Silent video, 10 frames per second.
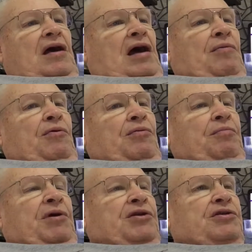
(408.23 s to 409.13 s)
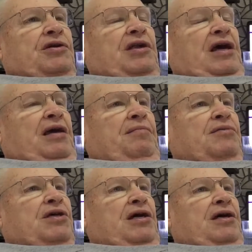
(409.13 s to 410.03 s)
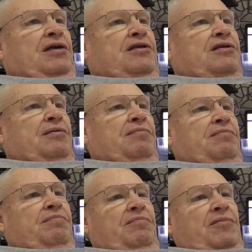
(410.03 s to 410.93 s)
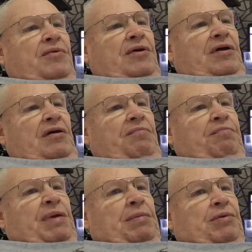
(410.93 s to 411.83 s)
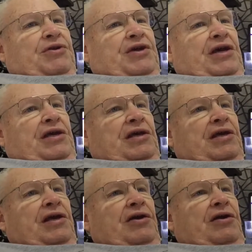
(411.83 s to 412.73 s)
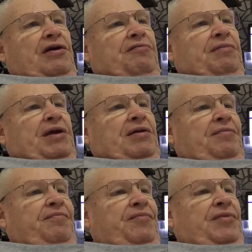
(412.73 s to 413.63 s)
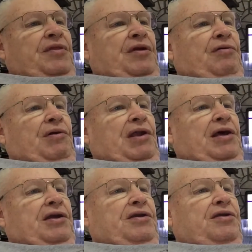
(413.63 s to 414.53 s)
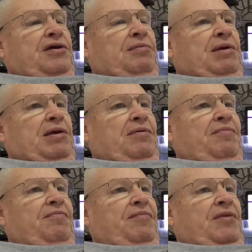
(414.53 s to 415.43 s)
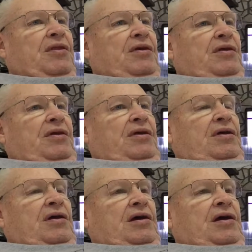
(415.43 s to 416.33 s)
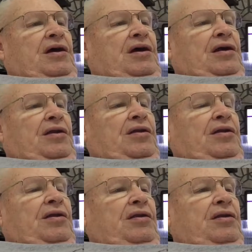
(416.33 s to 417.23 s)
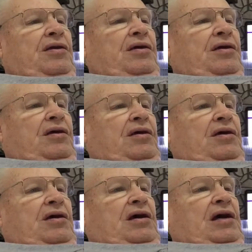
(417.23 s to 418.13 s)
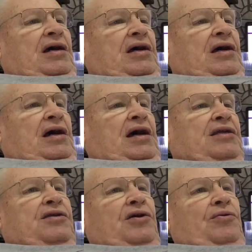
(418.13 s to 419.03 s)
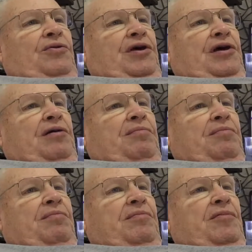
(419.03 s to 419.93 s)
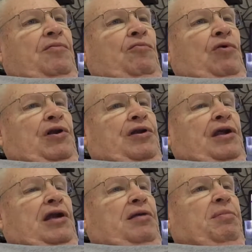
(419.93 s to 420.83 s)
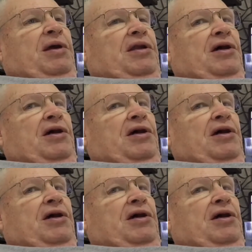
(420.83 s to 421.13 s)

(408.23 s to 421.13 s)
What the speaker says: I won't mention names. I had some people taking care of me. They're related to me. And I told them what needed to be